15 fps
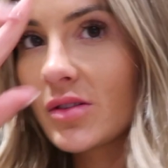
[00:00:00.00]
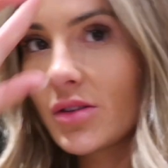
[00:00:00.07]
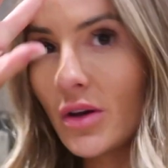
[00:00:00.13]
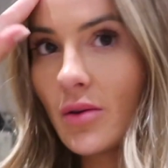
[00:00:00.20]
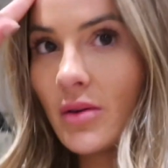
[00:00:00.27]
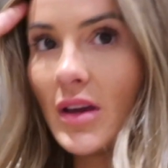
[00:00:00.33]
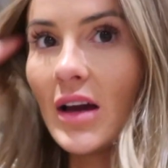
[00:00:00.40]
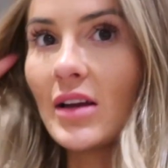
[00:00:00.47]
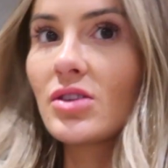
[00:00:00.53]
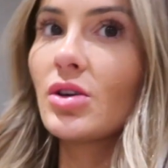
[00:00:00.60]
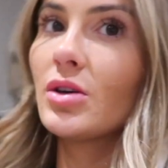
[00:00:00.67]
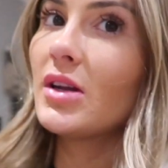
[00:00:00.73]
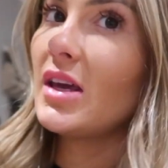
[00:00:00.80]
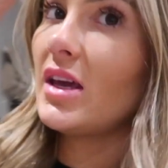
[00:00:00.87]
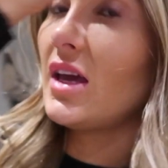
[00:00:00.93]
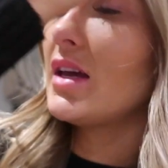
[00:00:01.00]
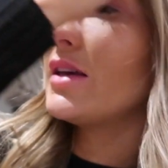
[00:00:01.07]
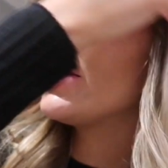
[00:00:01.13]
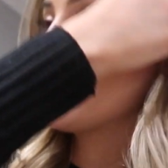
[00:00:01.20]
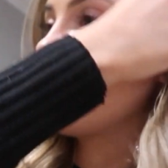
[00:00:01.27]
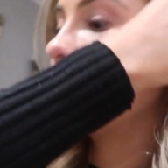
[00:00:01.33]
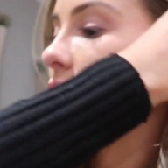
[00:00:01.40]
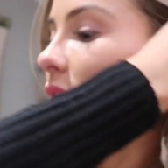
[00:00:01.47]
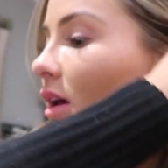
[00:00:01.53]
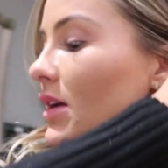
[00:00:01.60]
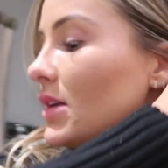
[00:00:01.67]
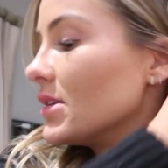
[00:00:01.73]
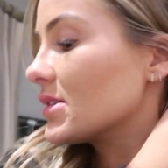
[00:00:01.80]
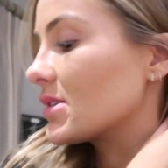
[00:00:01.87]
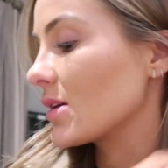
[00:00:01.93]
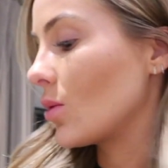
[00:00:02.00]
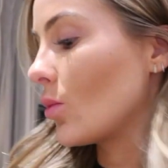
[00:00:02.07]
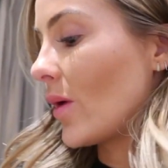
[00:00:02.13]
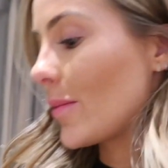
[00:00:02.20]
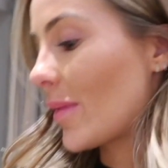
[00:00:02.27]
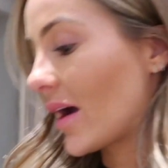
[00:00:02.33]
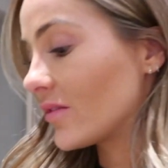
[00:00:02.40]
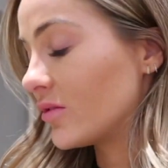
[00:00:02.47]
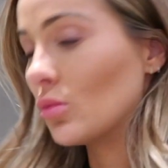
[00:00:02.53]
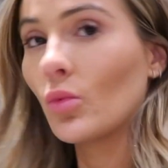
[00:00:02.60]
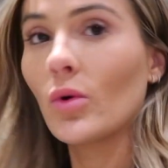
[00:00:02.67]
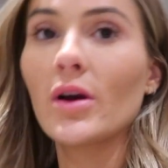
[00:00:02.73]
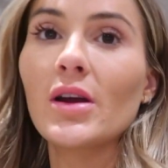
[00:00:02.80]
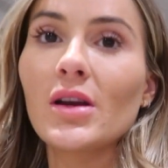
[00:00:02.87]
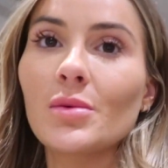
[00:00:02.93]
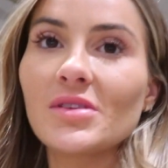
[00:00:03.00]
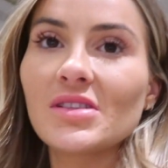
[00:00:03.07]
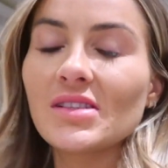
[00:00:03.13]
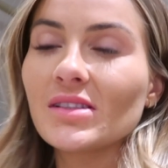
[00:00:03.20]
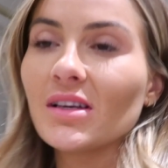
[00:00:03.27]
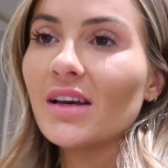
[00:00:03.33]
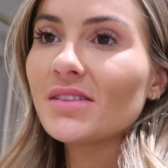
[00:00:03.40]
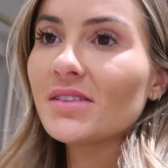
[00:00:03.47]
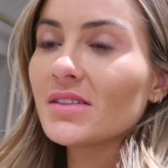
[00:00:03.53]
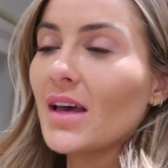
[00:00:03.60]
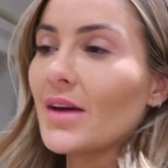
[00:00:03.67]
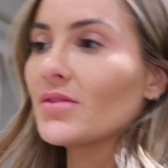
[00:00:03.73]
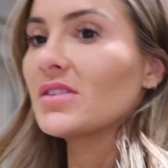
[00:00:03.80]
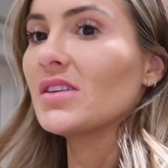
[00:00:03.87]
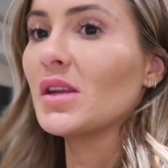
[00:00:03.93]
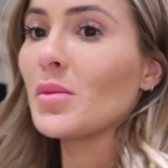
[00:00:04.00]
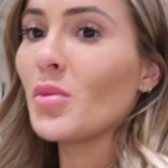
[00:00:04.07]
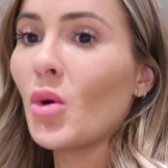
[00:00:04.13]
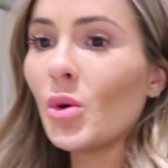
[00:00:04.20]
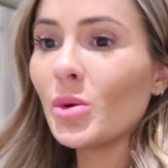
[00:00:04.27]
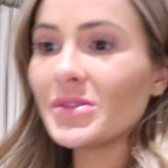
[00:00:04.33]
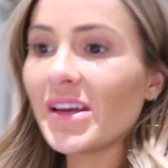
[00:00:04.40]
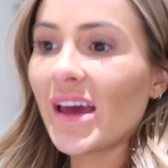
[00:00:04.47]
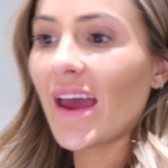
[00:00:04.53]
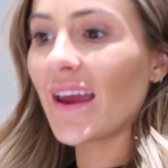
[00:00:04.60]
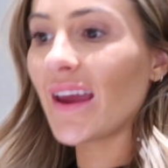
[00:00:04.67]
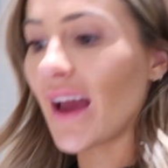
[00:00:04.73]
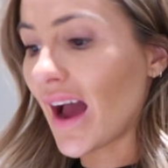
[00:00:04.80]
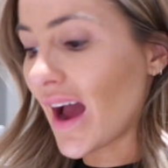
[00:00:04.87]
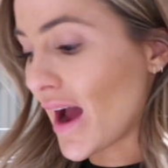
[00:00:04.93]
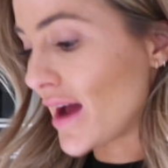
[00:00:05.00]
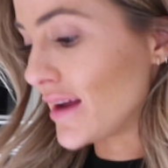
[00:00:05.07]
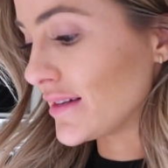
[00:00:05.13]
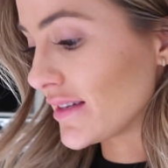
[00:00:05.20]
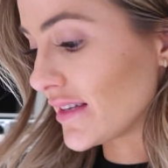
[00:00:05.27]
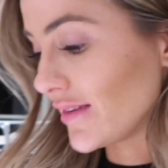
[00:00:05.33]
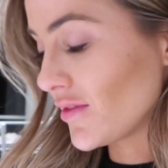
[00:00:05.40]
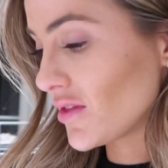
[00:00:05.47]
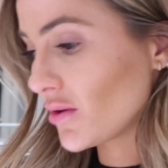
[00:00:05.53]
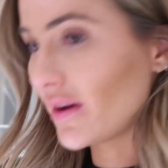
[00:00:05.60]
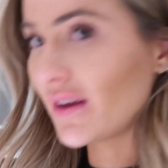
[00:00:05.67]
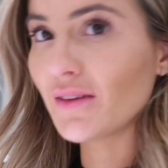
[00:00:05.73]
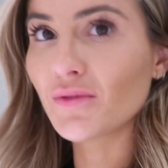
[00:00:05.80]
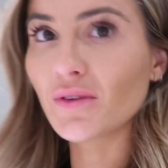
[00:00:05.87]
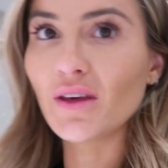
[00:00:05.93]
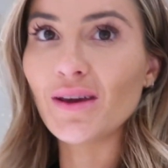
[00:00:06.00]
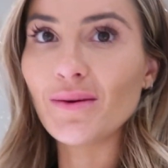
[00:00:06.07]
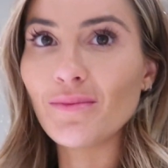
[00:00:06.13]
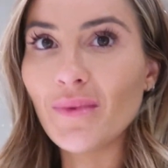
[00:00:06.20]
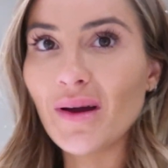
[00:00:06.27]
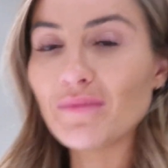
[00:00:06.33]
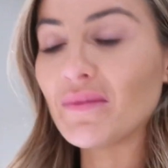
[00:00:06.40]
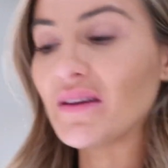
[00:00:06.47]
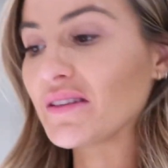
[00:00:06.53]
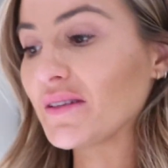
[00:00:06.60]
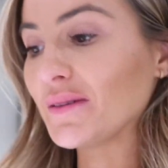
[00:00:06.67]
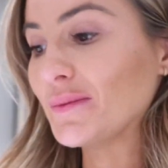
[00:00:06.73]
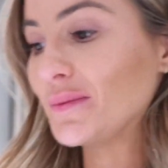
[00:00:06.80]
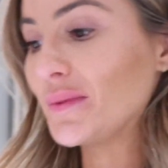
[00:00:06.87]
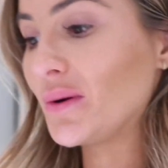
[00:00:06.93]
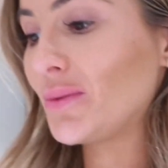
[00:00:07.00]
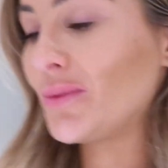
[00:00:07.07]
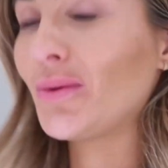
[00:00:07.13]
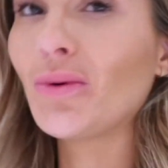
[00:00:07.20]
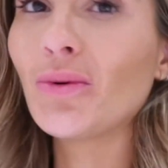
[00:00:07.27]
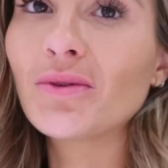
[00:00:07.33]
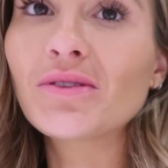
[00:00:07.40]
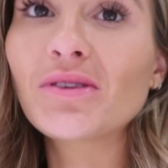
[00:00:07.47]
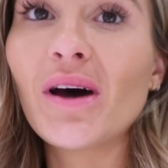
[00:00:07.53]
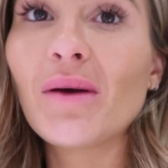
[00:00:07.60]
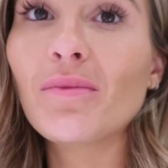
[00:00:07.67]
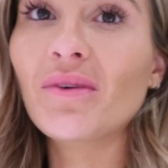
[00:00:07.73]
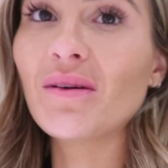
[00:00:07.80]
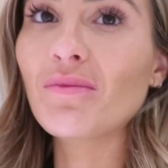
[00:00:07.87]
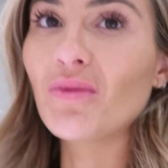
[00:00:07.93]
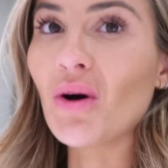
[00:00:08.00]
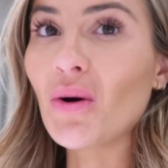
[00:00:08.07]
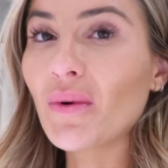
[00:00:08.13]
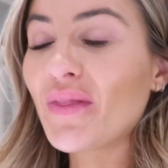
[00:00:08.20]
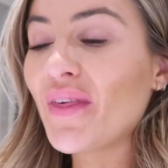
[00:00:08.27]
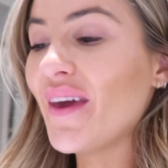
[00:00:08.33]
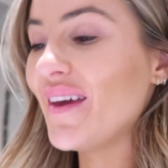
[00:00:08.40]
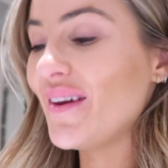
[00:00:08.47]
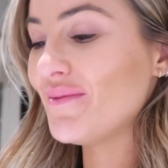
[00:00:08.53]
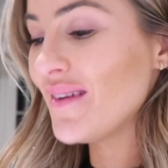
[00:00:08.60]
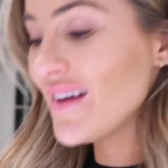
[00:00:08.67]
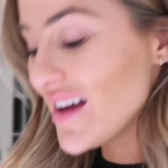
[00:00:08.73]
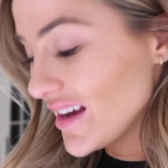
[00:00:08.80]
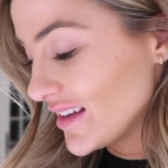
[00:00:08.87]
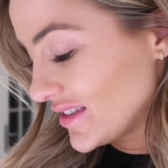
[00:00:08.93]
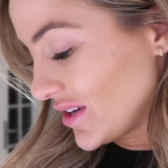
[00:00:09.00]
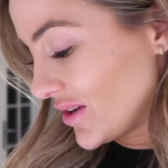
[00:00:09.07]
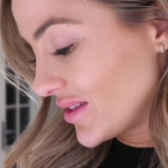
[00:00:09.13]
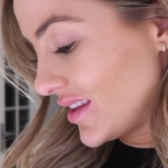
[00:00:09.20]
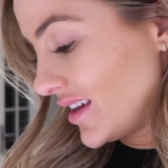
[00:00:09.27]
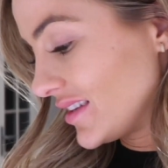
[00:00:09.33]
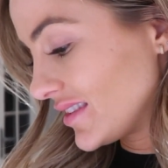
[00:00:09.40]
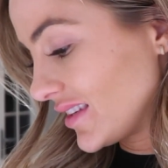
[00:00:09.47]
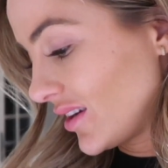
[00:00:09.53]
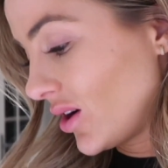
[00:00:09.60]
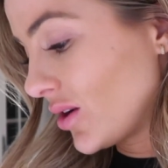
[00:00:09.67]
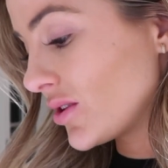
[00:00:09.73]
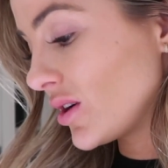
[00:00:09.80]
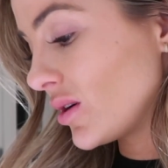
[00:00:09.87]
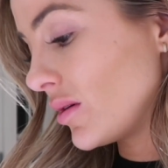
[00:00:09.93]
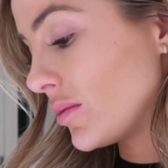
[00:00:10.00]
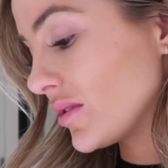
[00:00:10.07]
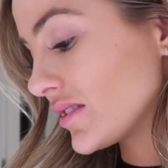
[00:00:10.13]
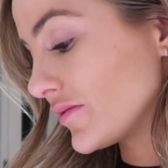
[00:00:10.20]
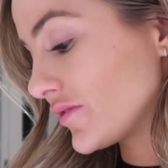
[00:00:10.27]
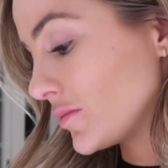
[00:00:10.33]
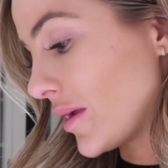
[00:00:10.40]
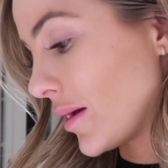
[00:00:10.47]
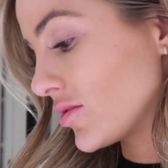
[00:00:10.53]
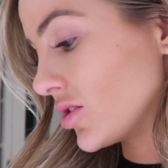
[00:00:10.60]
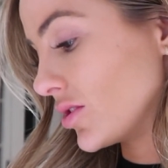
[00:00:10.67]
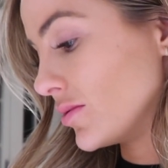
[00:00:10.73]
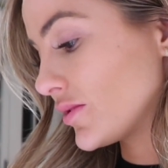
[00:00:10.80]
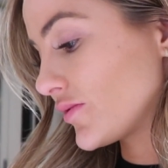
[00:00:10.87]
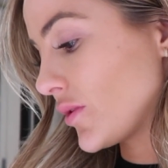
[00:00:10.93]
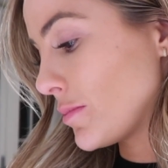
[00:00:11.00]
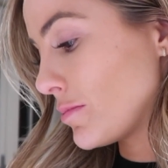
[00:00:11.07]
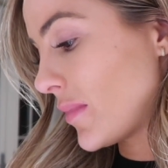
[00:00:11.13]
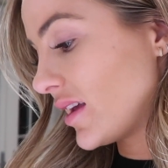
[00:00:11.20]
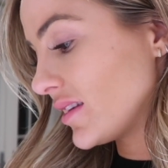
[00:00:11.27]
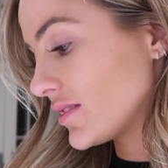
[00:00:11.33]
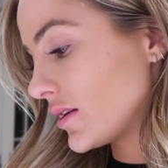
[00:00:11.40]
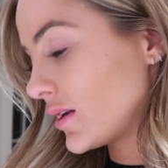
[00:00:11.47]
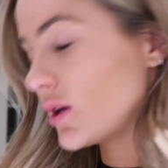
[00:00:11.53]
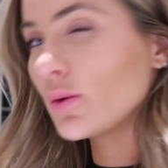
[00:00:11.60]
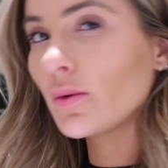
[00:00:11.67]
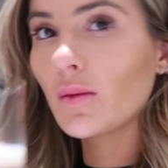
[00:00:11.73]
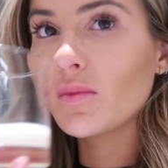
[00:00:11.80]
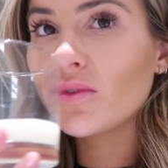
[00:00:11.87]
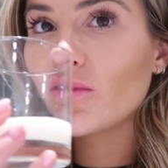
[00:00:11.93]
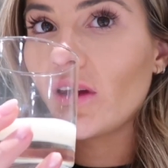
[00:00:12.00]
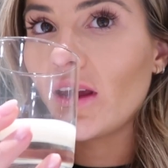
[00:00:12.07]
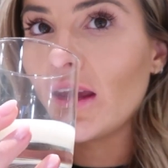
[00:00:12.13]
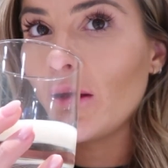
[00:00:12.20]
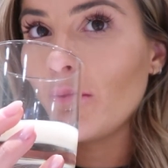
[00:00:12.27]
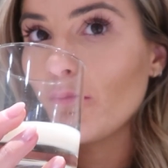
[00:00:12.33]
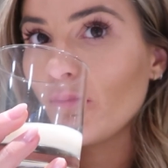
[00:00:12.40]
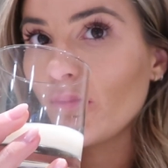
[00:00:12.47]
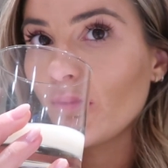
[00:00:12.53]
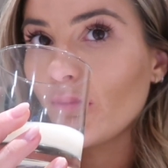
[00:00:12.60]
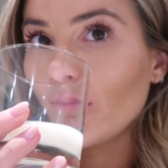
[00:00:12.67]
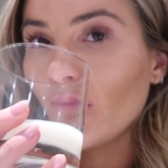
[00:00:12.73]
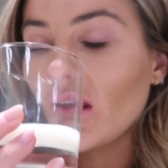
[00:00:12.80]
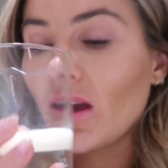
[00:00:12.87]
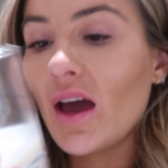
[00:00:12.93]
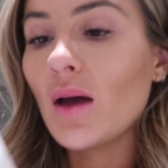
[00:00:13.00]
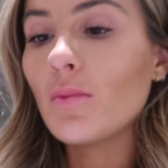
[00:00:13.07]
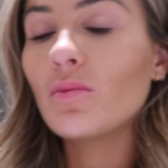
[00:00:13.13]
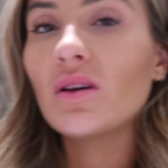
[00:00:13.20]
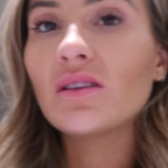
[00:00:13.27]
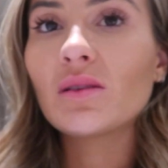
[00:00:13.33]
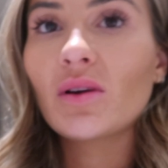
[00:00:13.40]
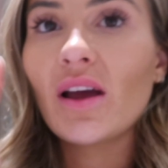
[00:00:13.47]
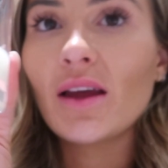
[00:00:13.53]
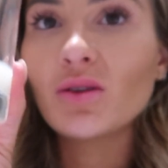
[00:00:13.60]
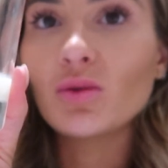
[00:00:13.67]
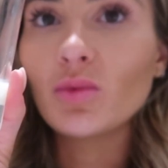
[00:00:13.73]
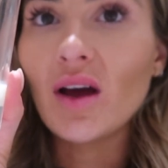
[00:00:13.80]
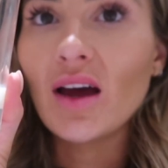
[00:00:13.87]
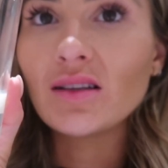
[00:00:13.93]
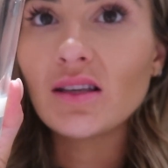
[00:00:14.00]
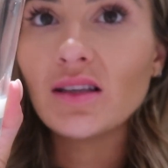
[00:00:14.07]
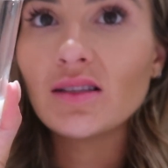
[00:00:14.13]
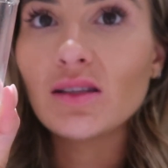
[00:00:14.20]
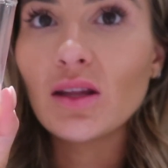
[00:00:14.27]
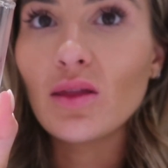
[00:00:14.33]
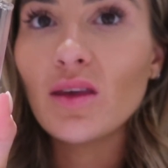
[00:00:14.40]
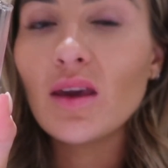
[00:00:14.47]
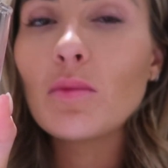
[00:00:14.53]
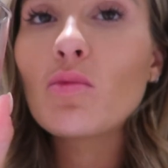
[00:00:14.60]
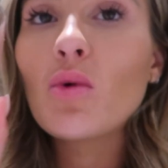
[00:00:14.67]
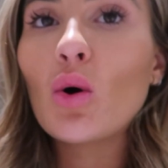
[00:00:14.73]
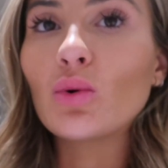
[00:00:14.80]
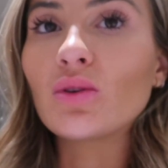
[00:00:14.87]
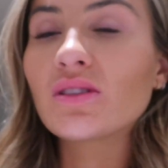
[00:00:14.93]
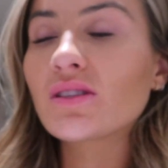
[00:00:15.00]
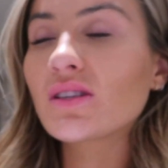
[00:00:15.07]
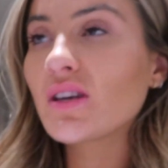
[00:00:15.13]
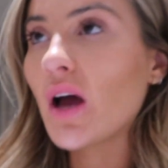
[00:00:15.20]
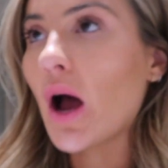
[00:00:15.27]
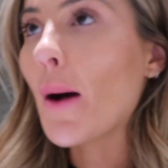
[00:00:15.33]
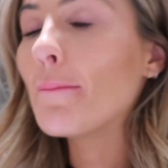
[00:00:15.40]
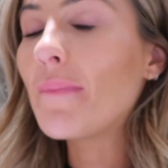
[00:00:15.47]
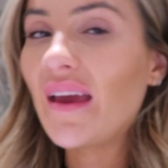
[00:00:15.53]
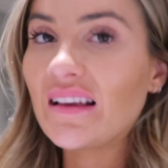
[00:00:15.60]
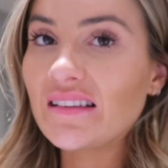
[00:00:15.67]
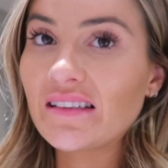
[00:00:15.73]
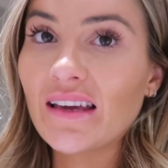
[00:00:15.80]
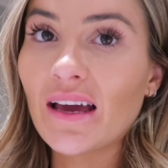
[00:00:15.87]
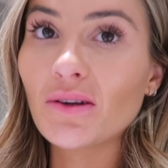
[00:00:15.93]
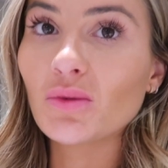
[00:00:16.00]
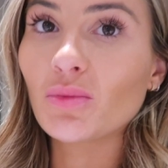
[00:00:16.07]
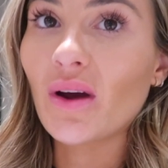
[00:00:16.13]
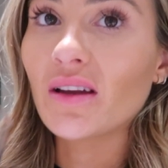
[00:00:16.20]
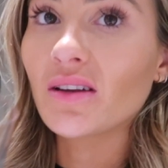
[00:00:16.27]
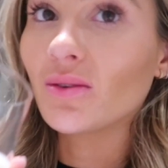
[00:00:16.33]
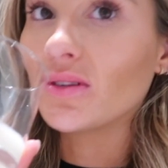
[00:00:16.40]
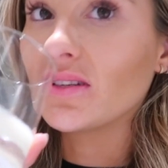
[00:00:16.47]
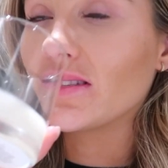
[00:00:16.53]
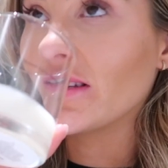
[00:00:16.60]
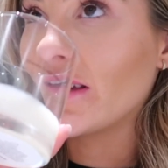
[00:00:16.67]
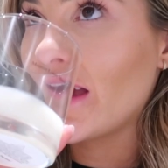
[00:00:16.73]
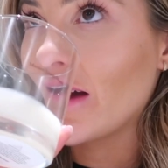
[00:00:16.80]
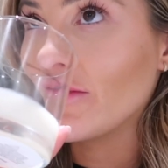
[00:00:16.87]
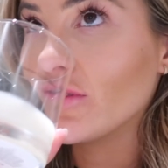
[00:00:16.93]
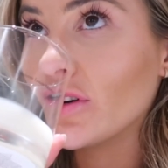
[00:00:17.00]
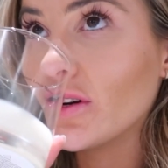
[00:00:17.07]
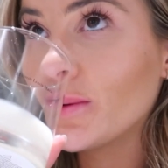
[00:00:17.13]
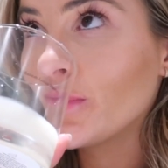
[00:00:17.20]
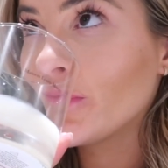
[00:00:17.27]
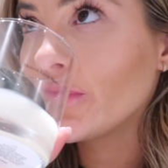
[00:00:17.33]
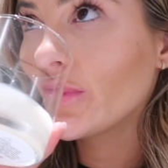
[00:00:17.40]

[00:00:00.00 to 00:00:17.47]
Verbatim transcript: So yeah, Johnny is on his way back from work, which is nice because I haven't seen him all day. And even though I live with him, I miss him all the time when I'm not with him. So this, oh no, it wasn't from Neptune, it was from Maison Louis Marie. Um, it's a candle brand. It's the most amazing candle brand, honestly, ever.